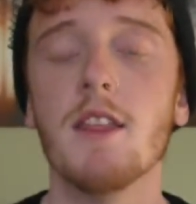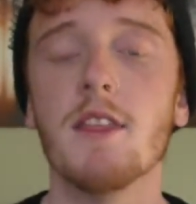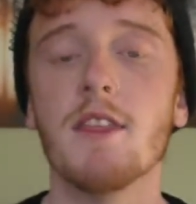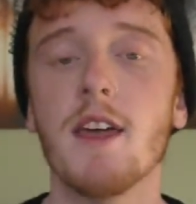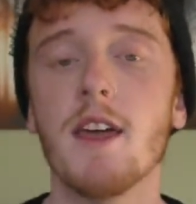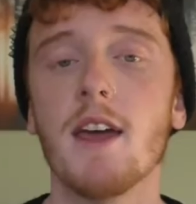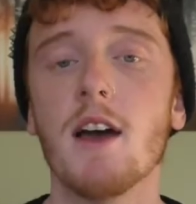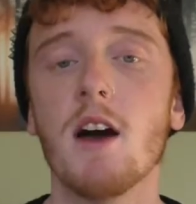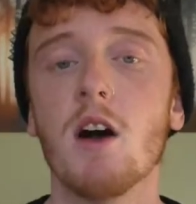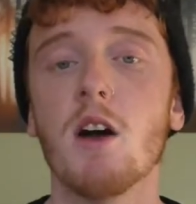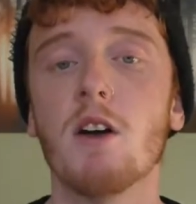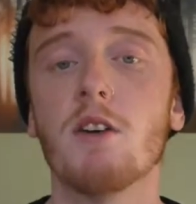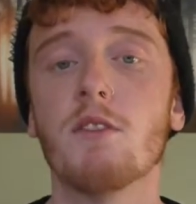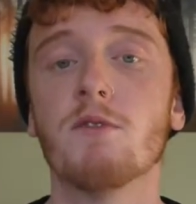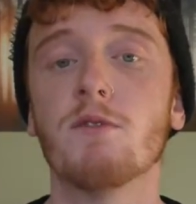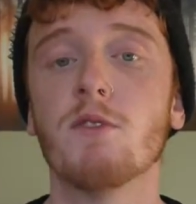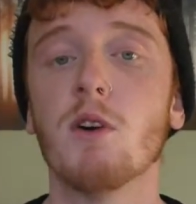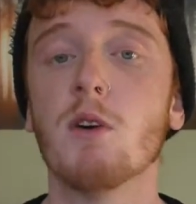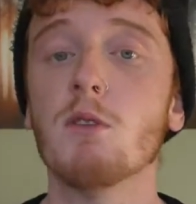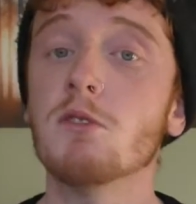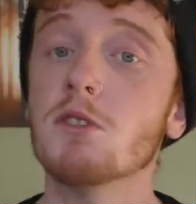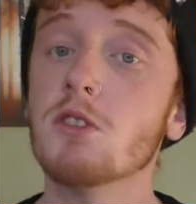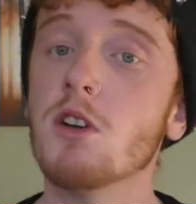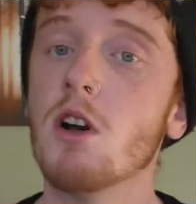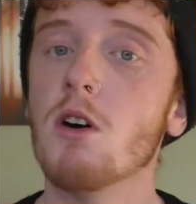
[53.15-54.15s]
They are
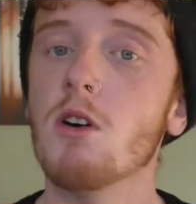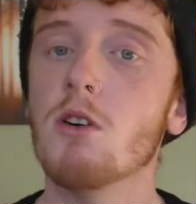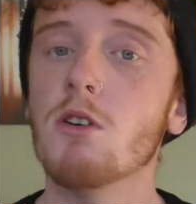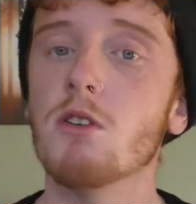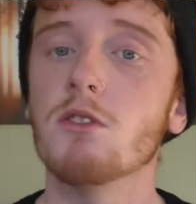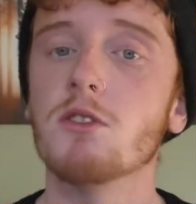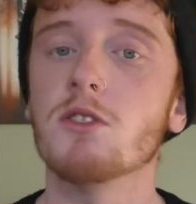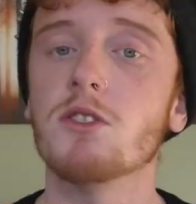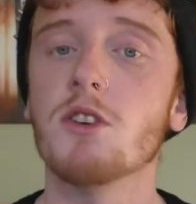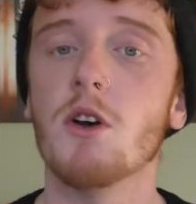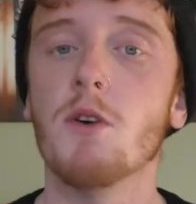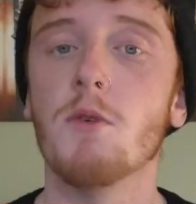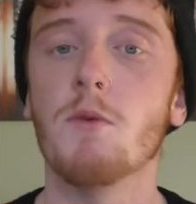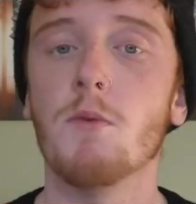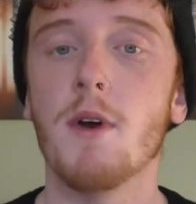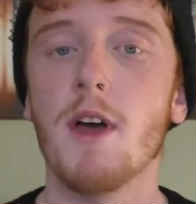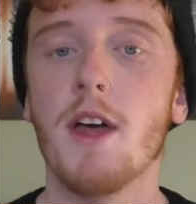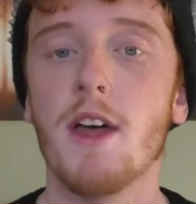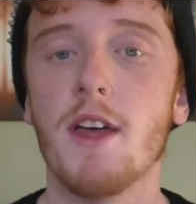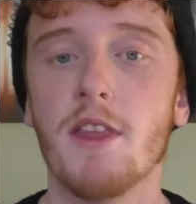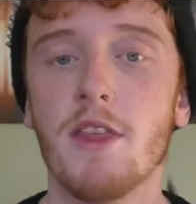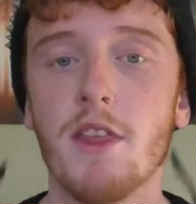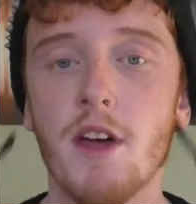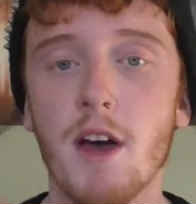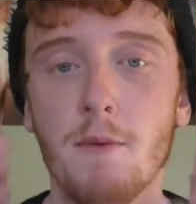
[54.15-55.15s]
rose gold
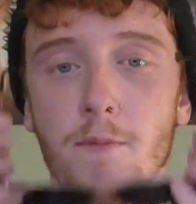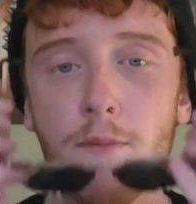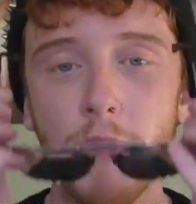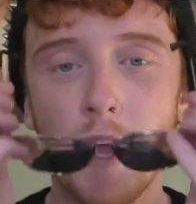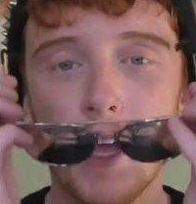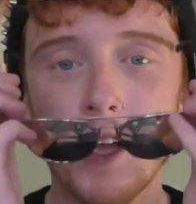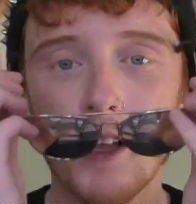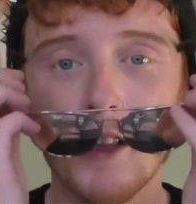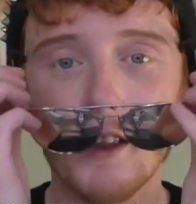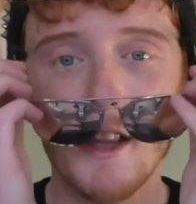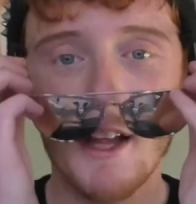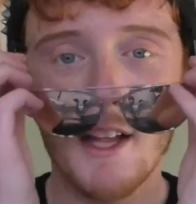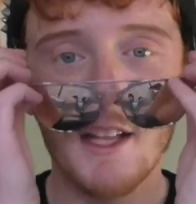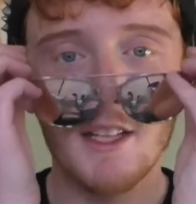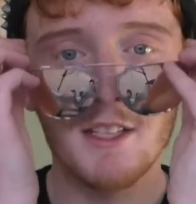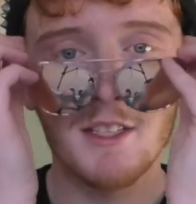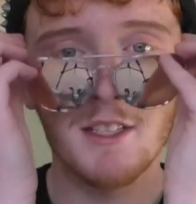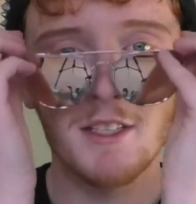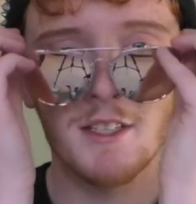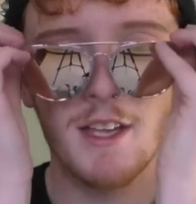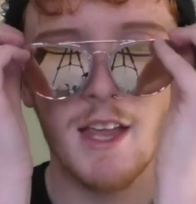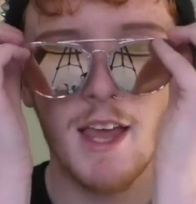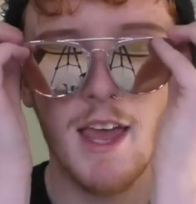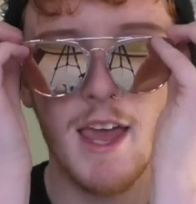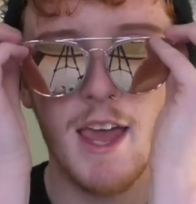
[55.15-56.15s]
with a pink
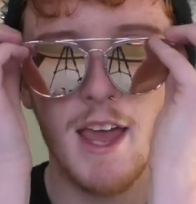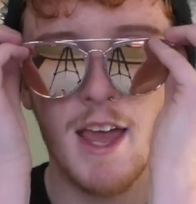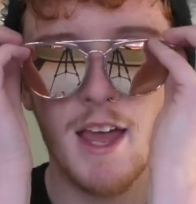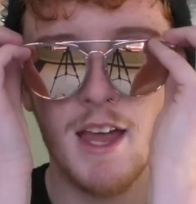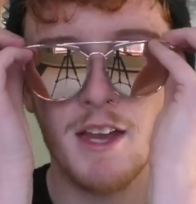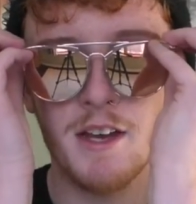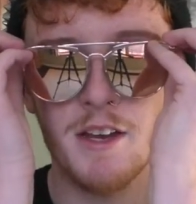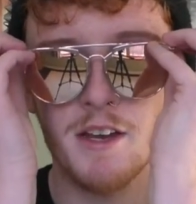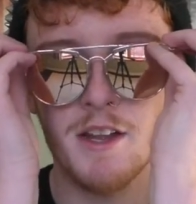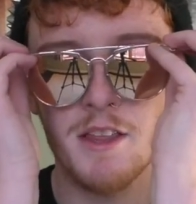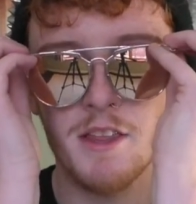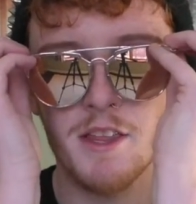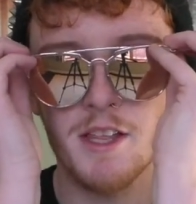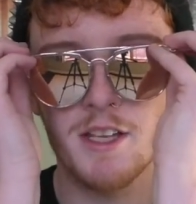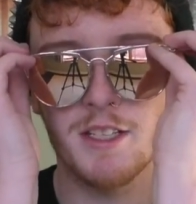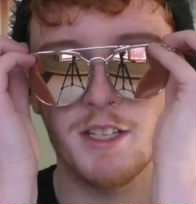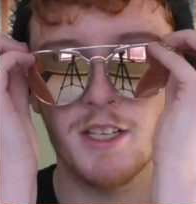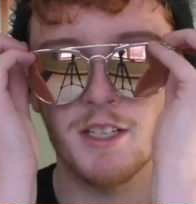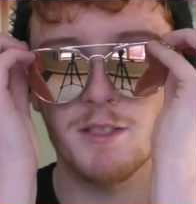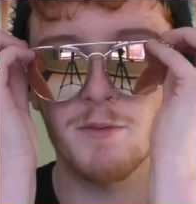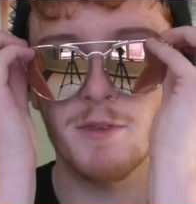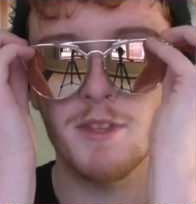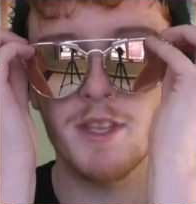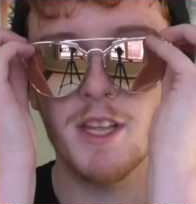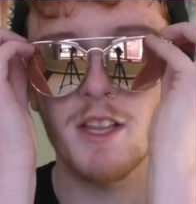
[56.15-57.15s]
lens, and this
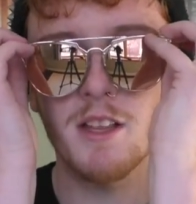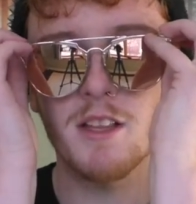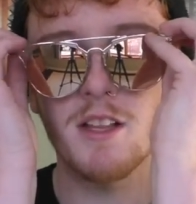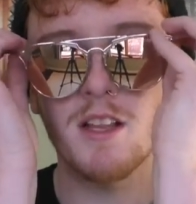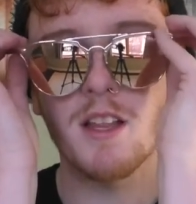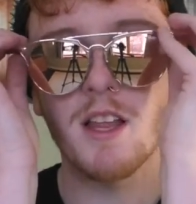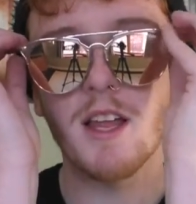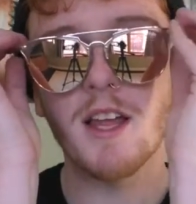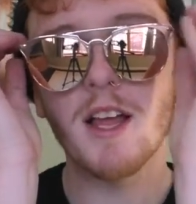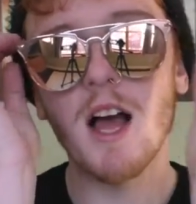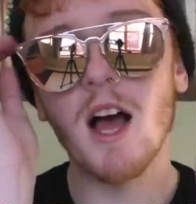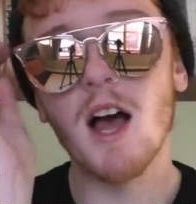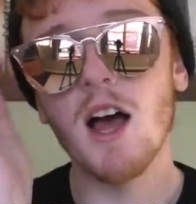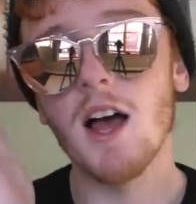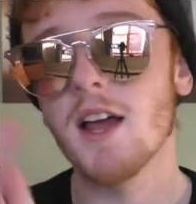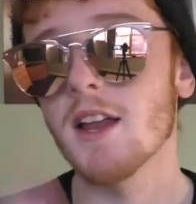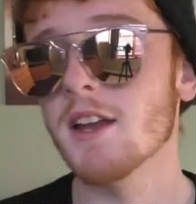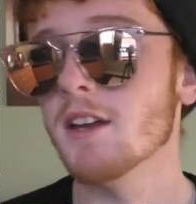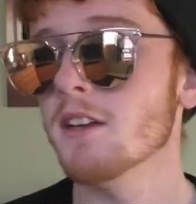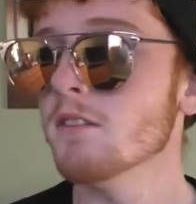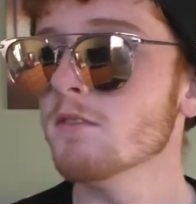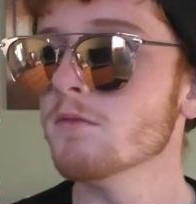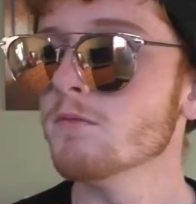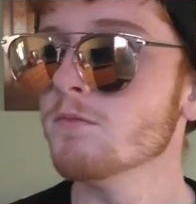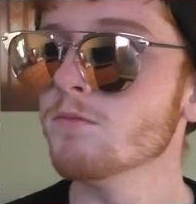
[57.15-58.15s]
is what they look like
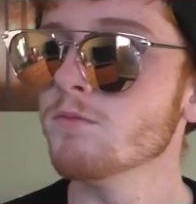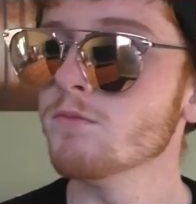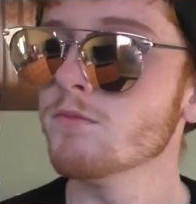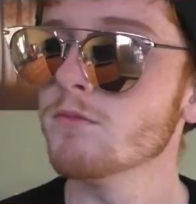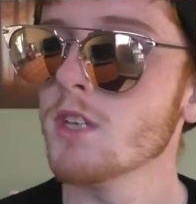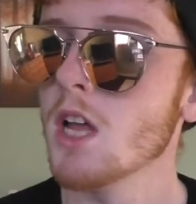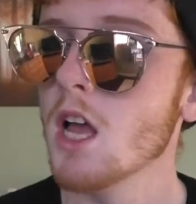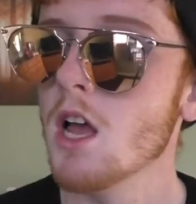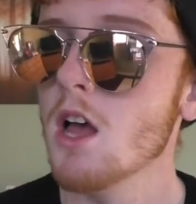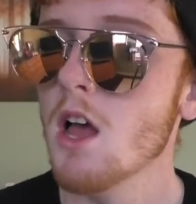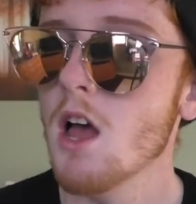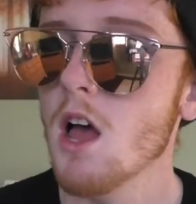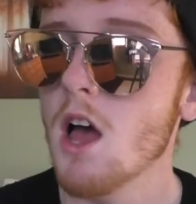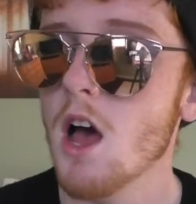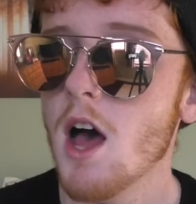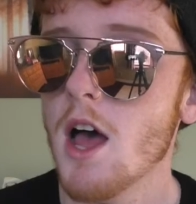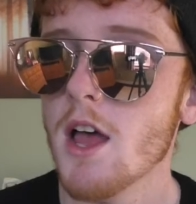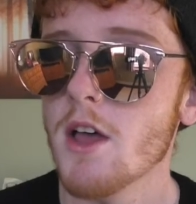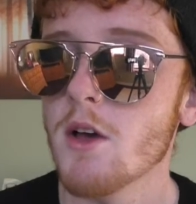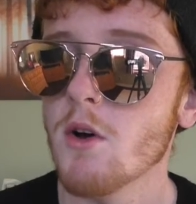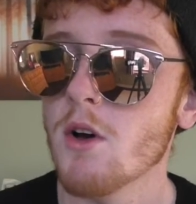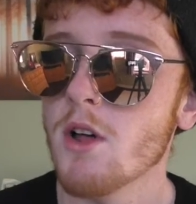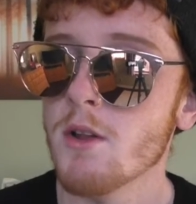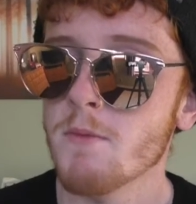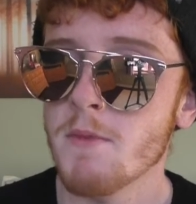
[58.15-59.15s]
on.
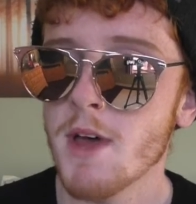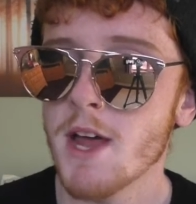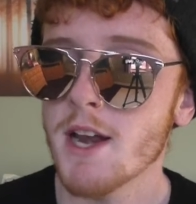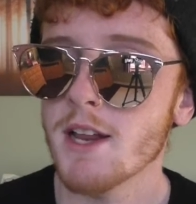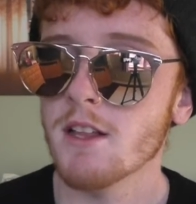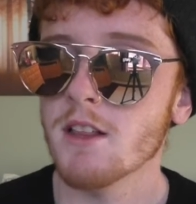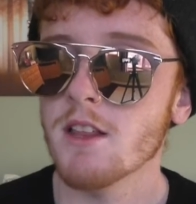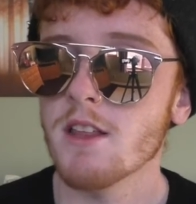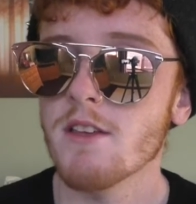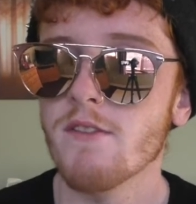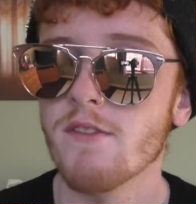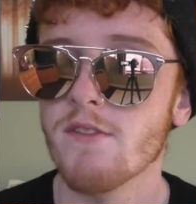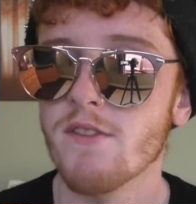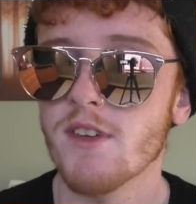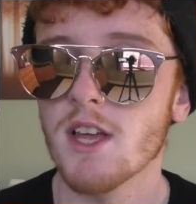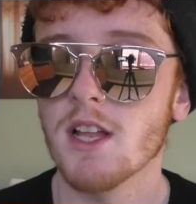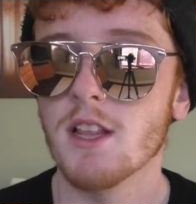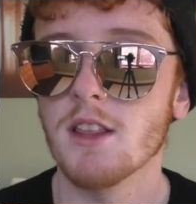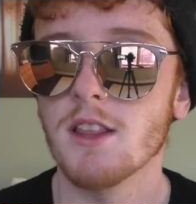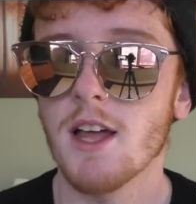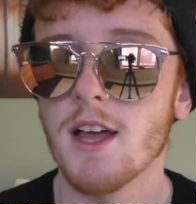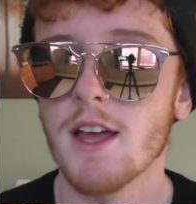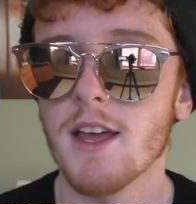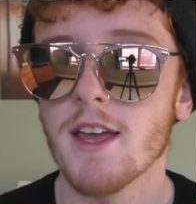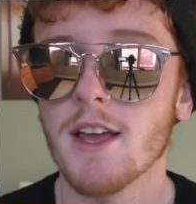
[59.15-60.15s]
I automatically feel
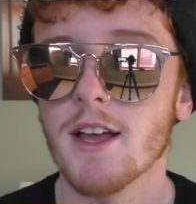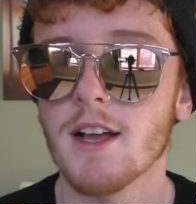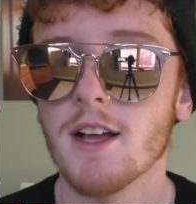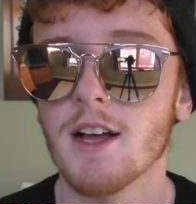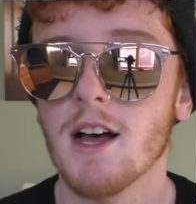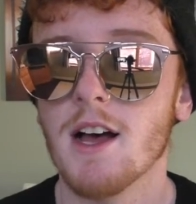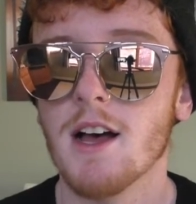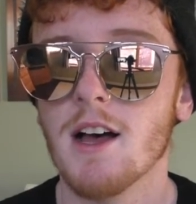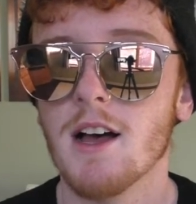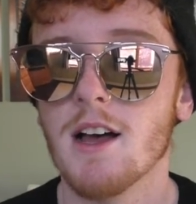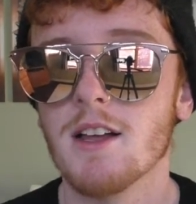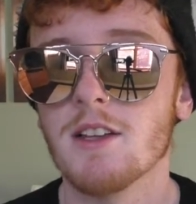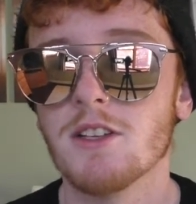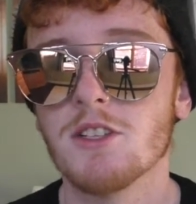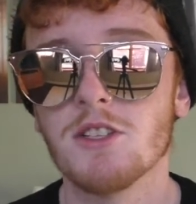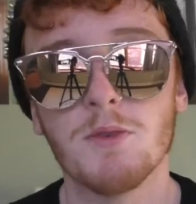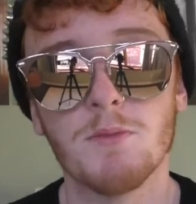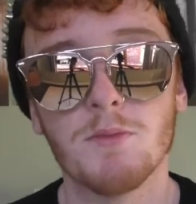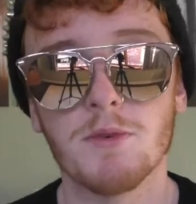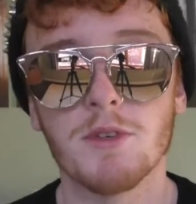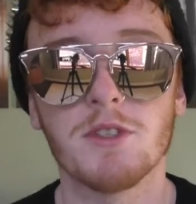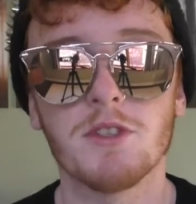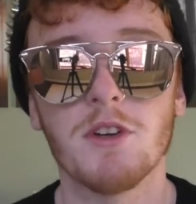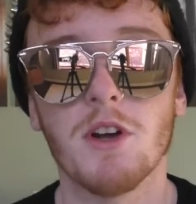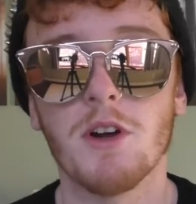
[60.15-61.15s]
like a
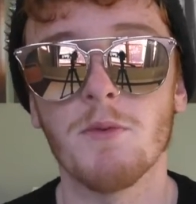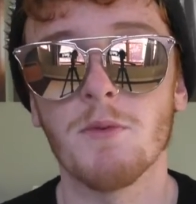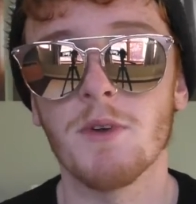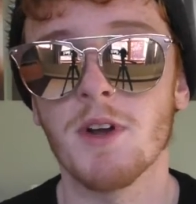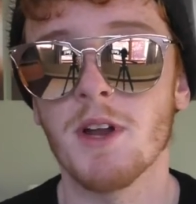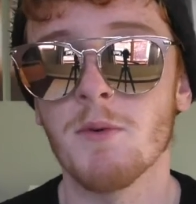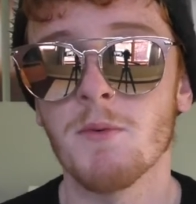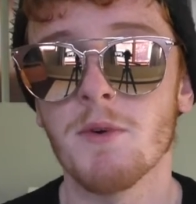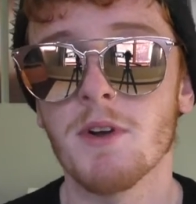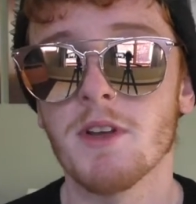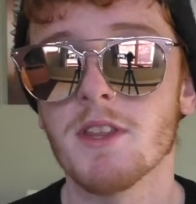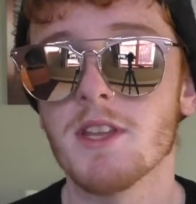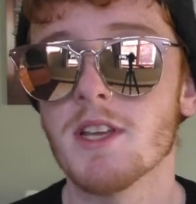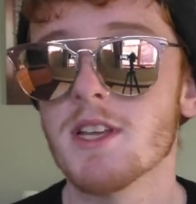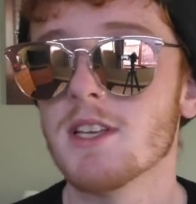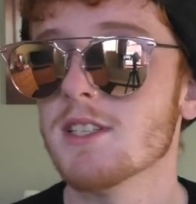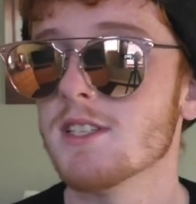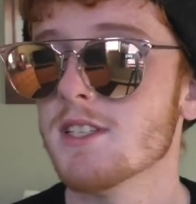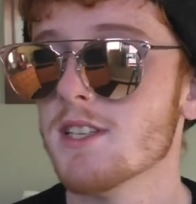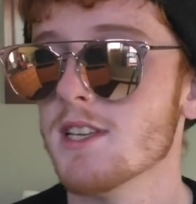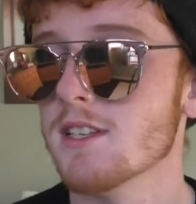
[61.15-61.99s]
superstar when I wear these.